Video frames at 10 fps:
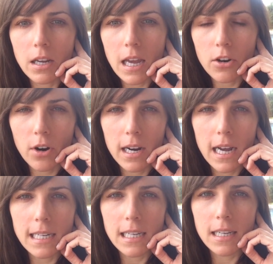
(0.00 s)
get great
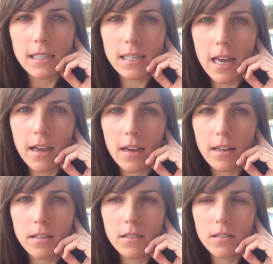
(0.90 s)
ideas
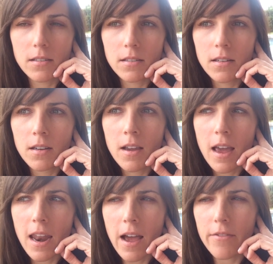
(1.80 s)
and
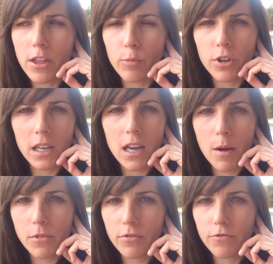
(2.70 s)
have them really
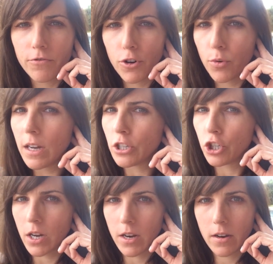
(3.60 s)
come to
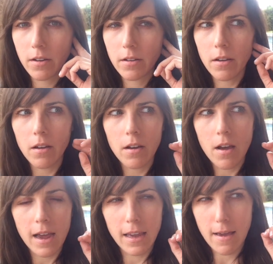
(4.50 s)
fruition,
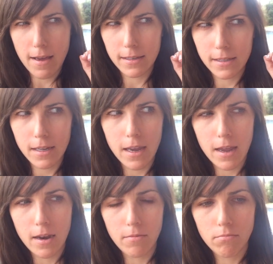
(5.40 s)
I guess,
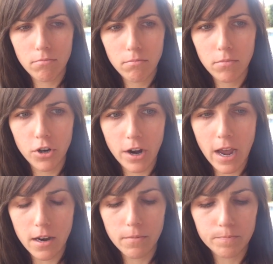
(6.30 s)
in your
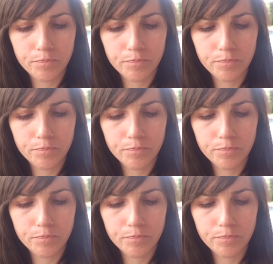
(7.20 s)
head.